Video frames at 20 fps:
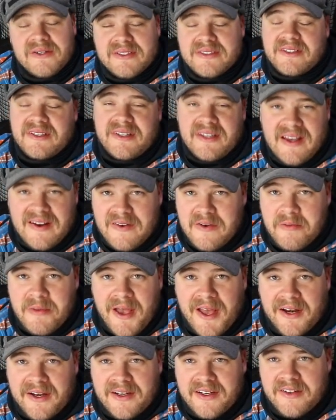it's going to get
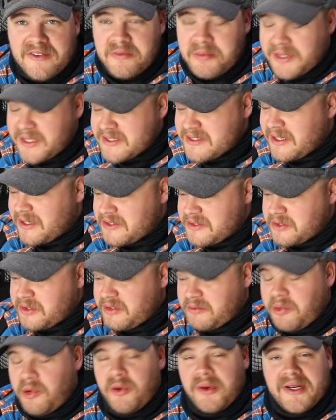repetitive, but it's also the
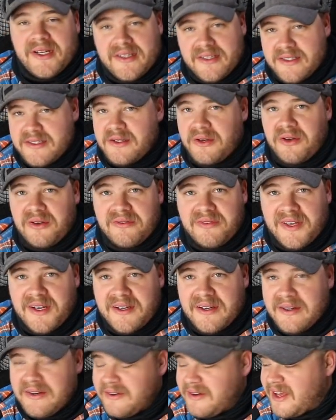point of this whole
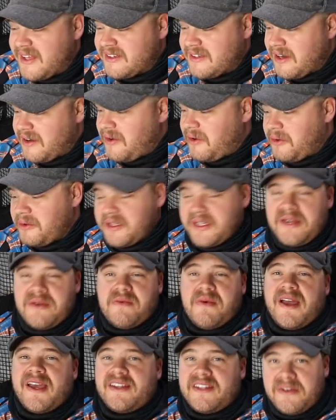video, and the only
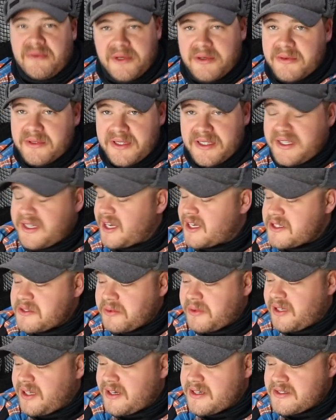way that we really catch
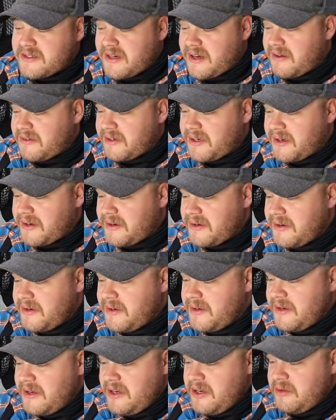walleyes around here.
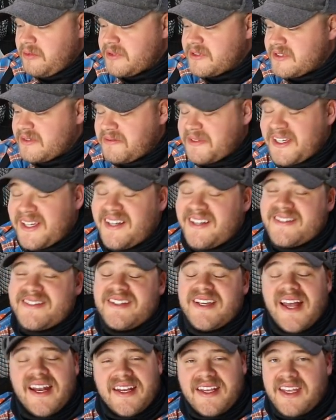But something else
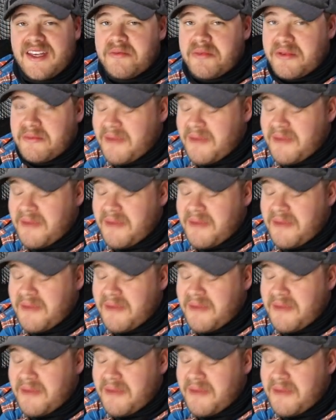you got to keep in